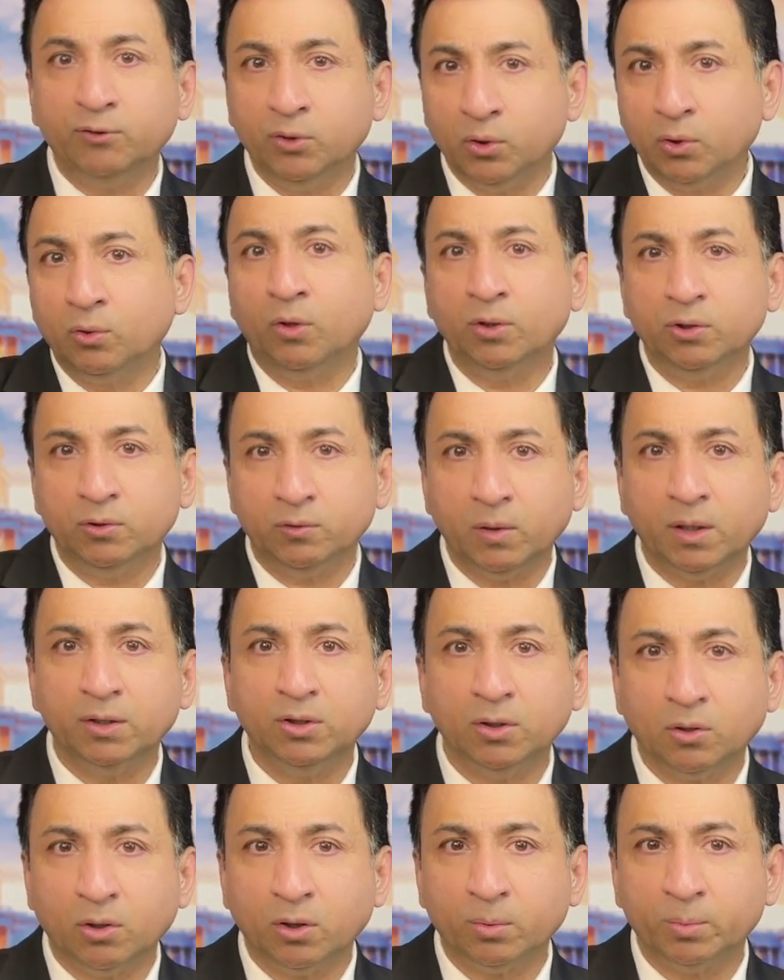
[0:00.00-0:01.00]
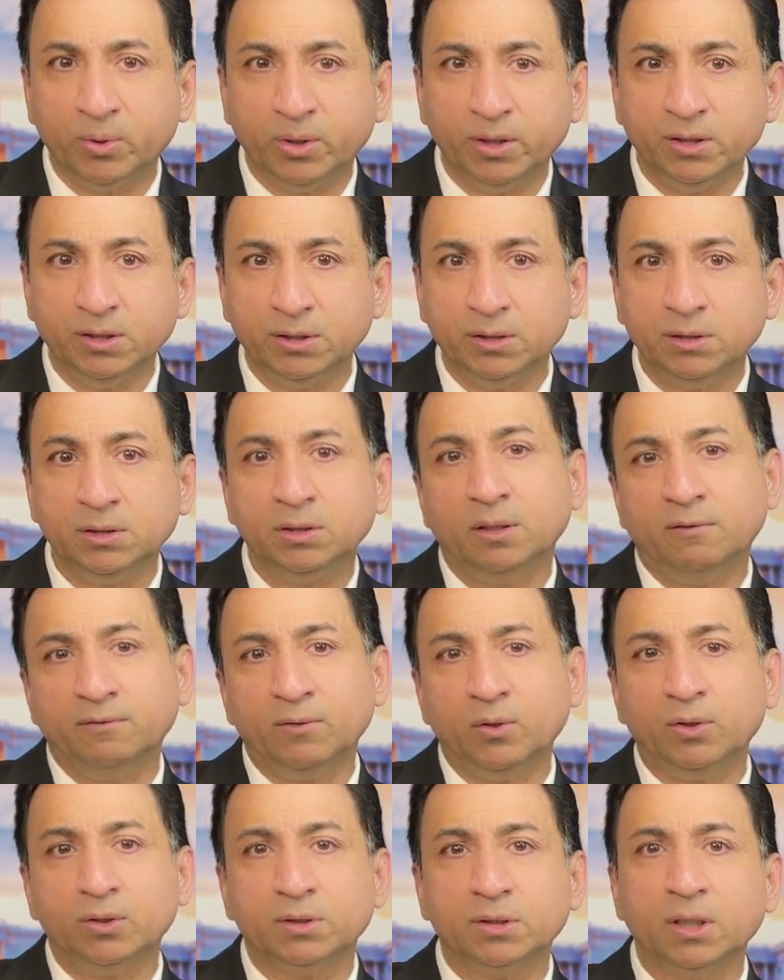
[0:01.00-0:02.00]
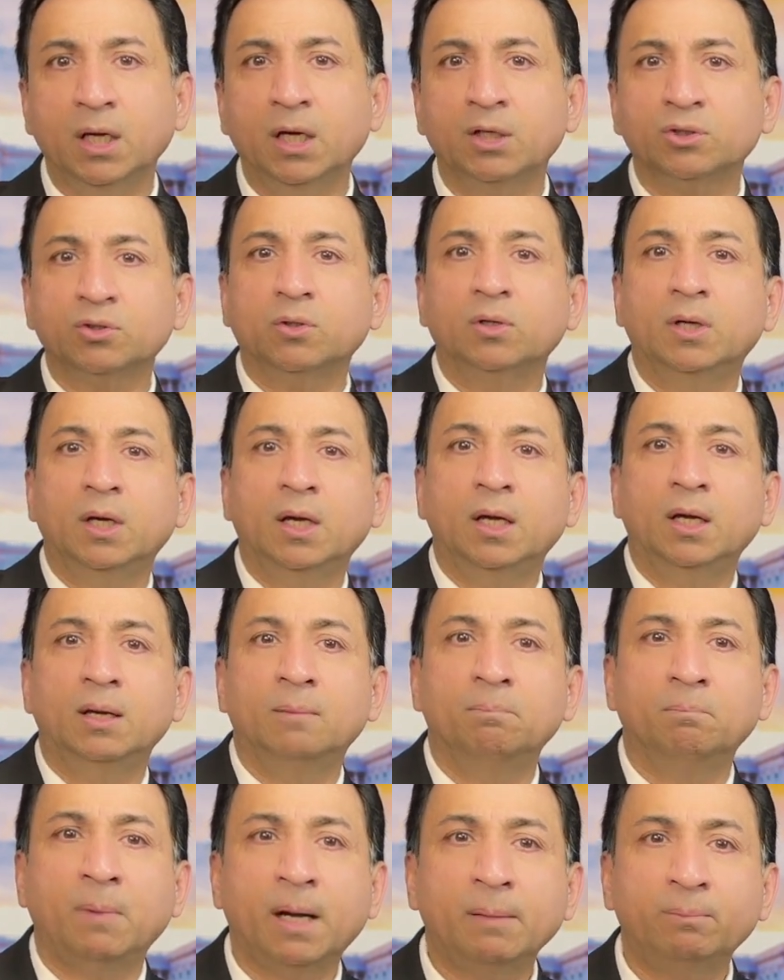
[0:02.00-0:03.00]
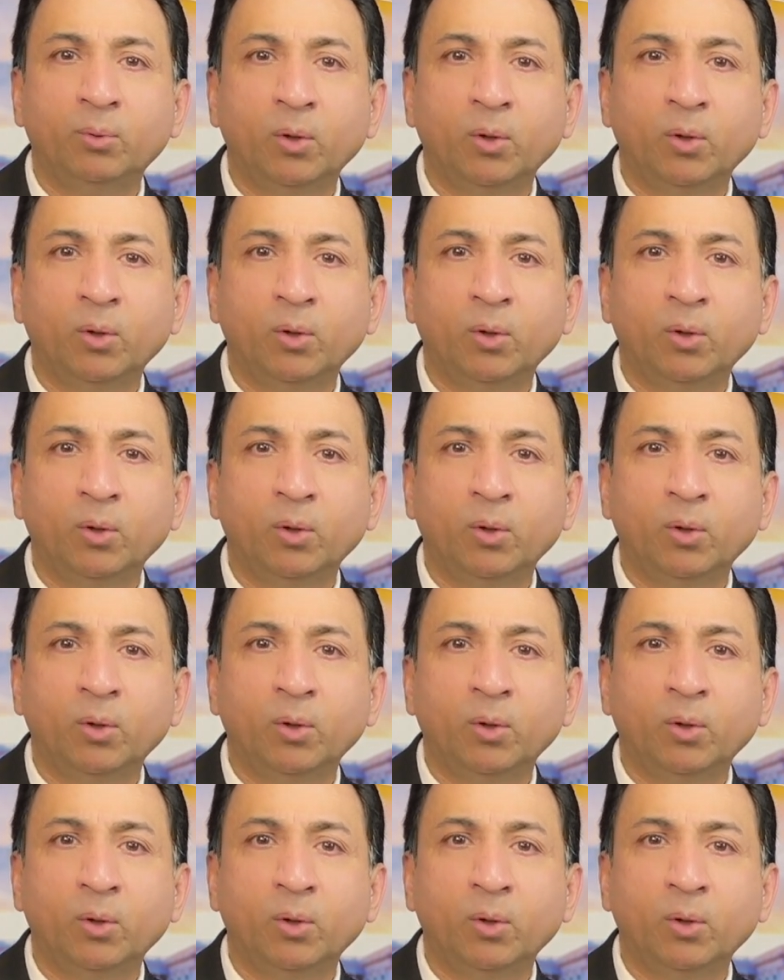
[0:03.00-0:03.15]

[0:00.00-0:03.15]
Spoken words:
if you're going to run your corporations? Of course. So my